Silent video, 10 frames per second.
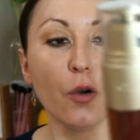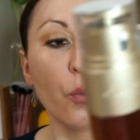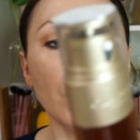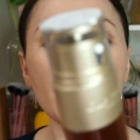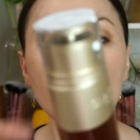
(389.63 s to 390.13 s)

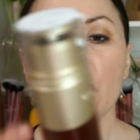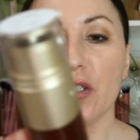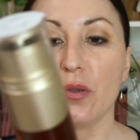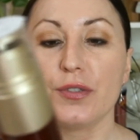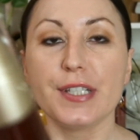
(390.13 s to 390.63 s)
When you
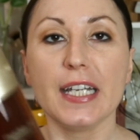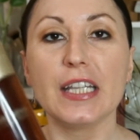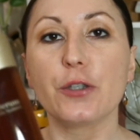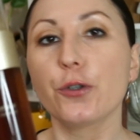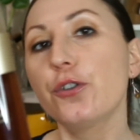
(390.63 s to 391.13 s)
use
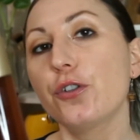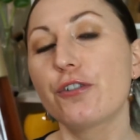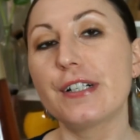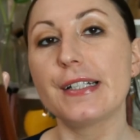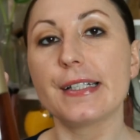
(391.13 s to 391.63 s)
it, you don't
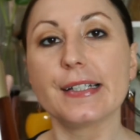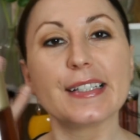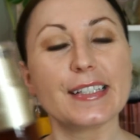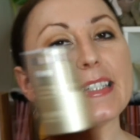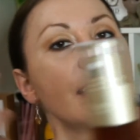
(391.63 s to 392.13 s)
really
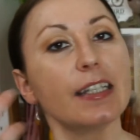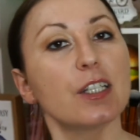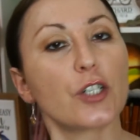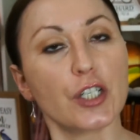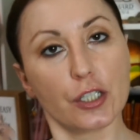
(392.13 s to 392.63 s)
see
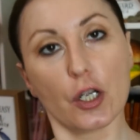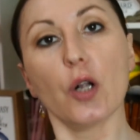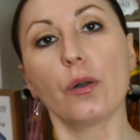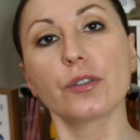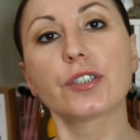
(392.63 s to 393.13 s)
the
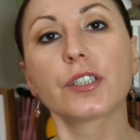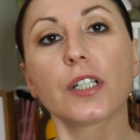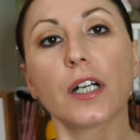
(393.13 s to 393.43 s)
results.